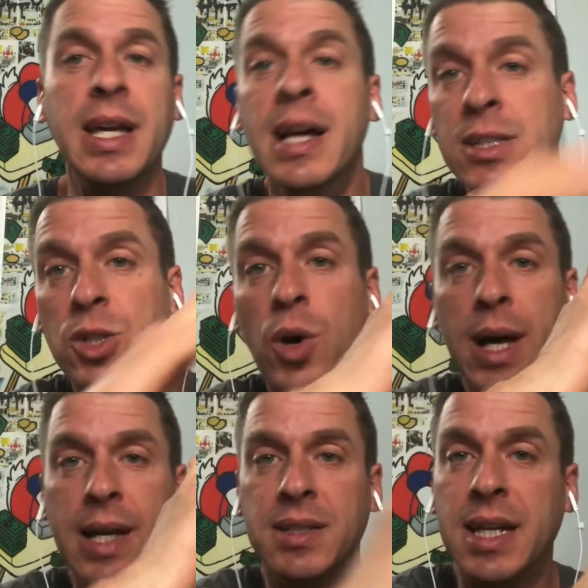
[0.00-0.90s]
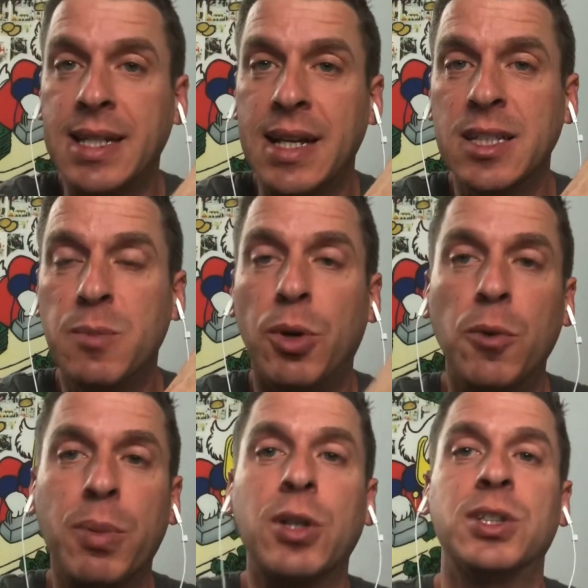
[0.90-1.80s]
to go ahead and take down these bulk
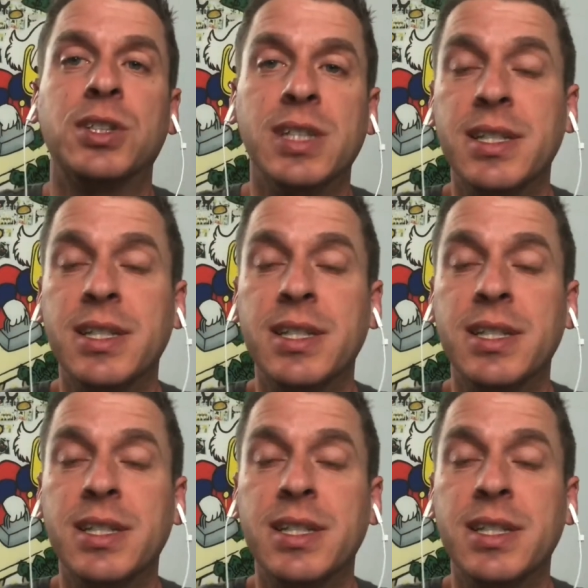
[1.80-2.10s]
purchases,